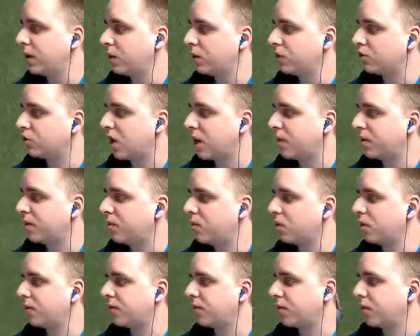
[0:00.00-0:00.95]
I think we're
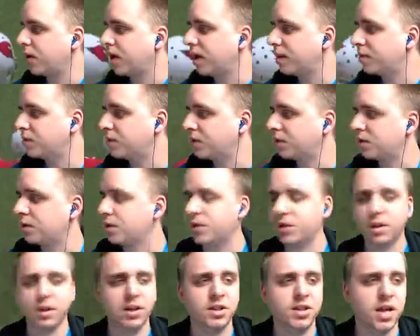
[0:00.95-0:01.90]
dropping more frames, or
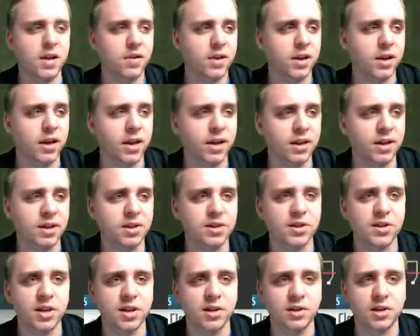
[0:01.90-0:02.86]
just at least having
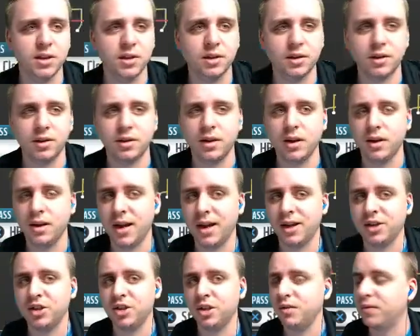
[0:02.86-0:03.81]
inconsistent
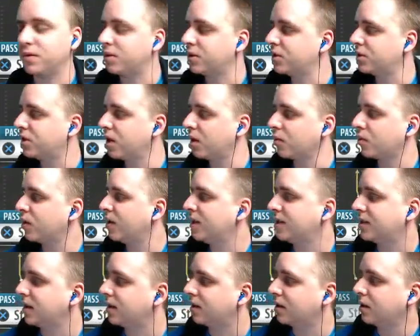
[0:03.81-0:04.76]
connection for some
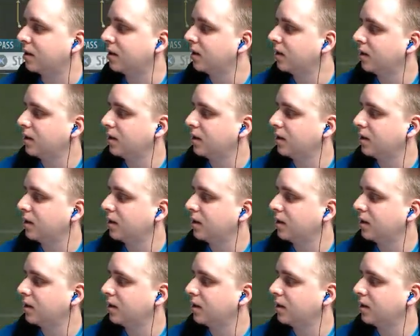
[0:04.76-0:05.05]
reason.